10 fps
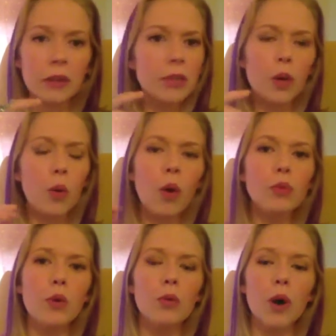I was like,
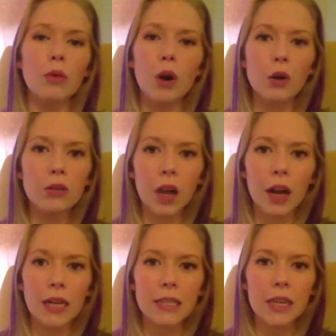whoa, hold
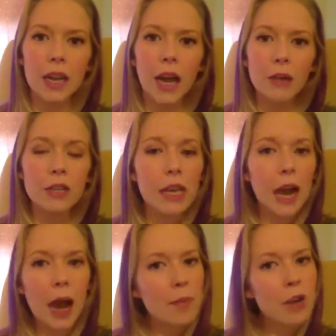on. I was like,
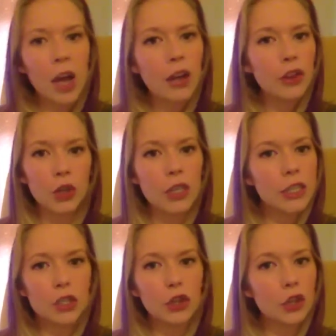I'm not
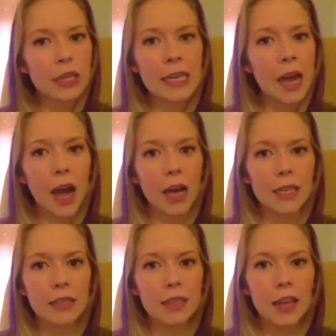30 to 39.
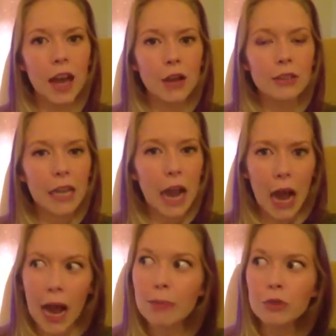I was like,
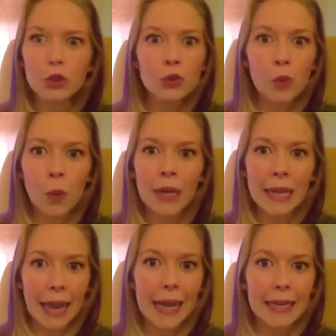I'm
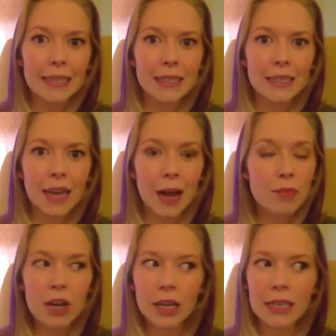28.
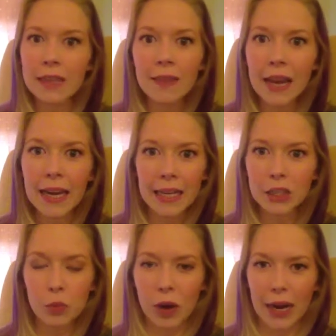I'm not in that
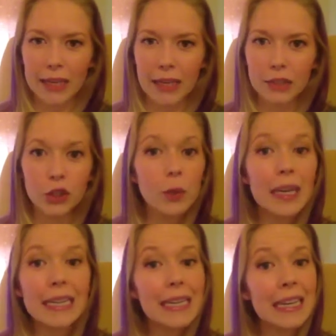age bracket. So
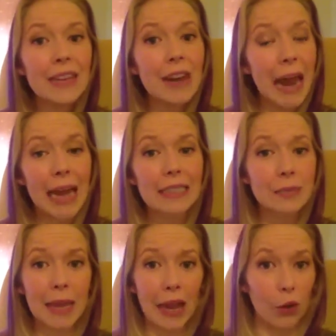he didn't even ask
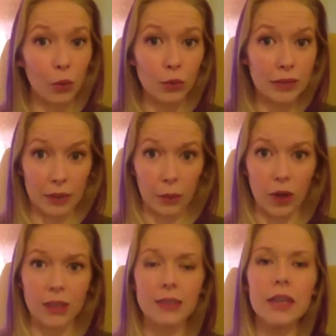me how old I
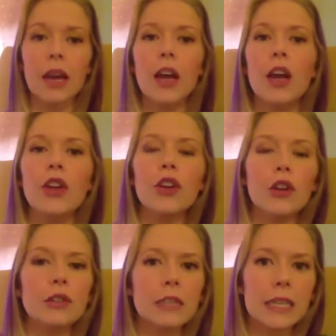was,
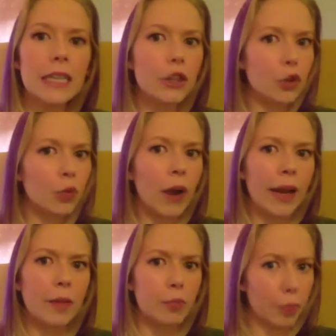to get the
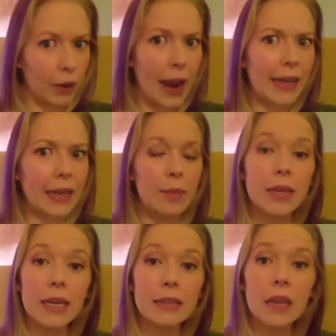right bracket,
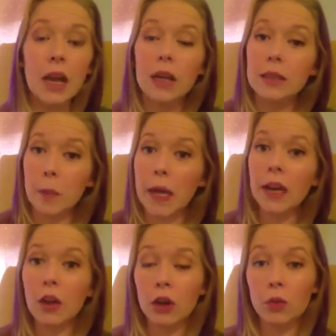because
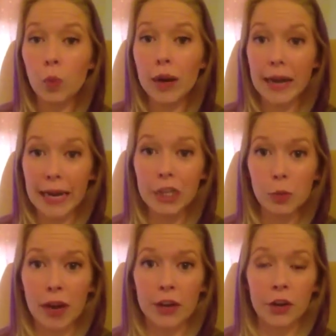depending on what age
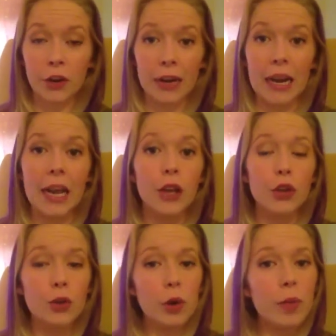bracket you're in,
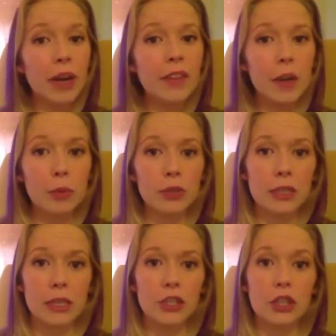your body fat
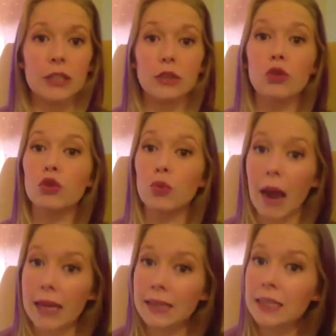percentage is
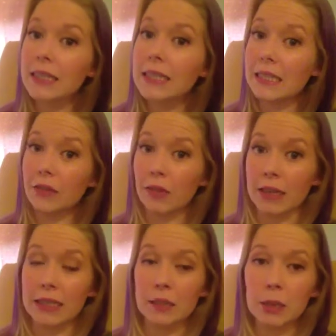drastically
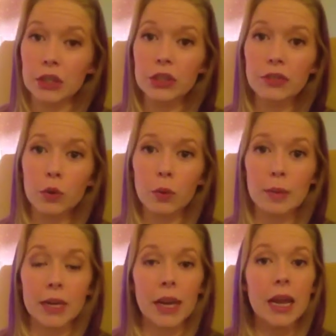different, especially for
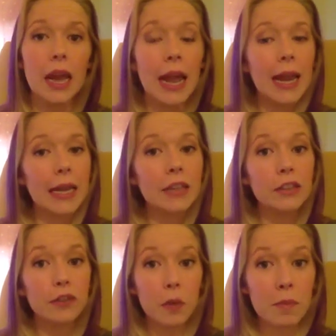women and
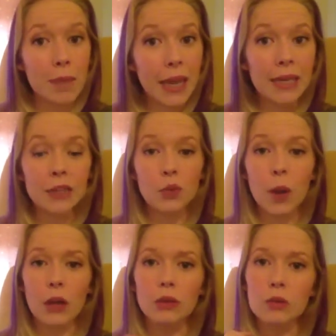for men as
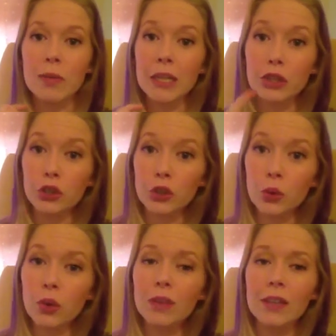well. So make
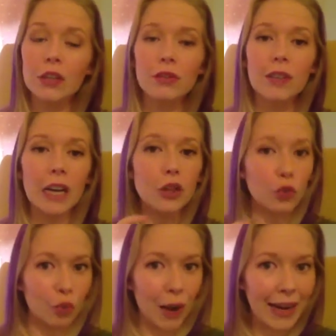sure that you've got the
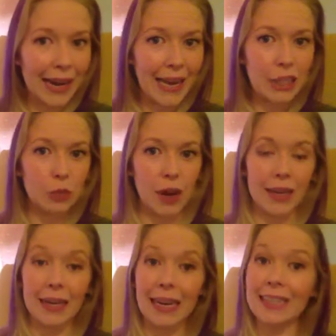right age
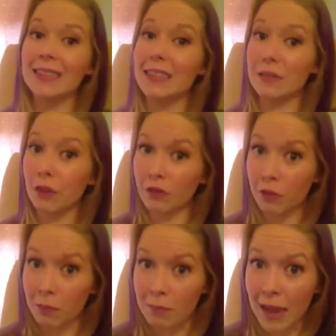bracket, and it's different
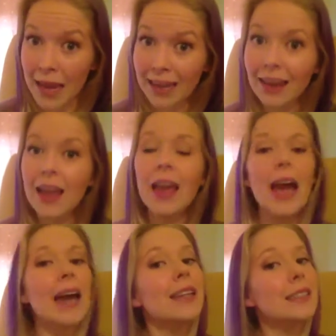for men
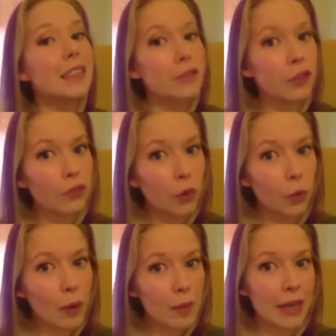and it's different for
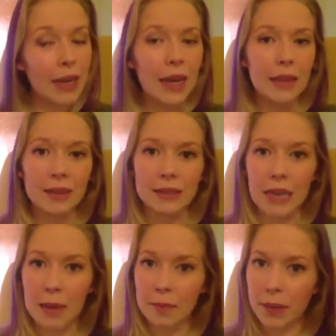women. The
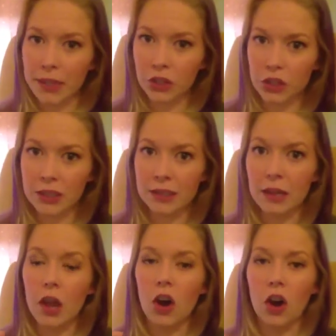same pinches
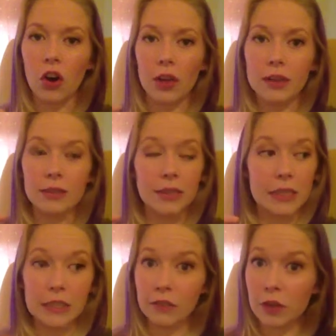on
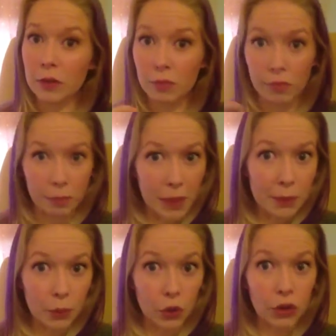different
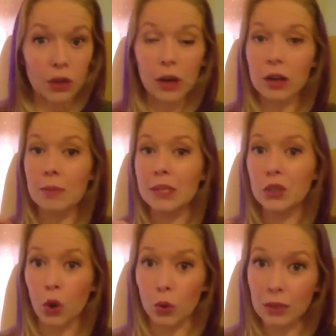people are going to be
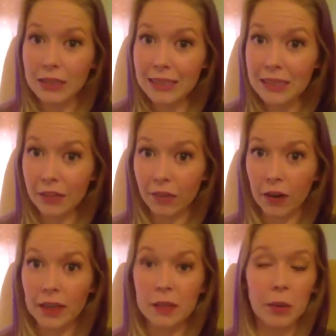totally
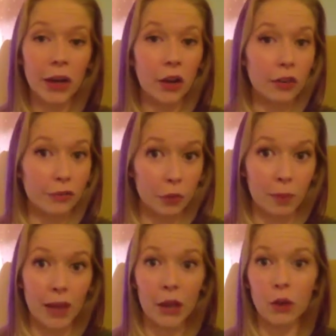different depending on if they're
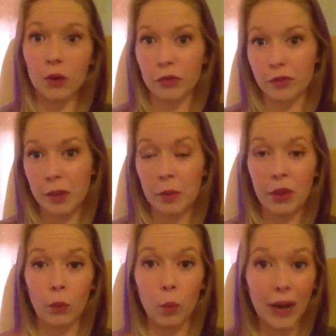male or female
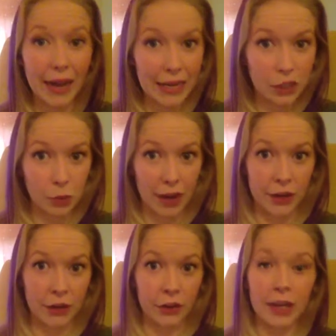and what age
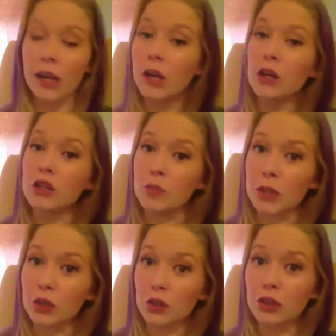bracket you're in. So
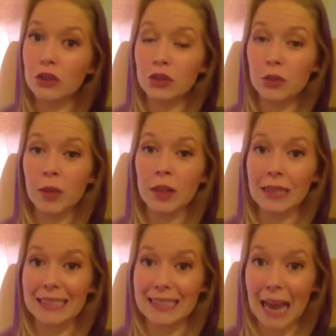make sure you're doing
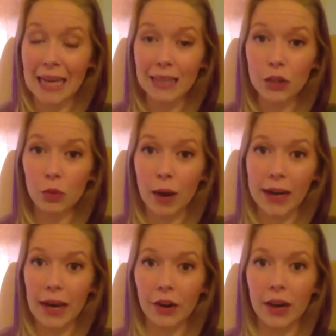exactly the
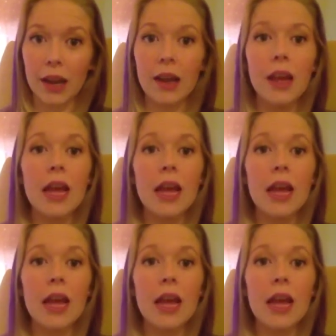right area.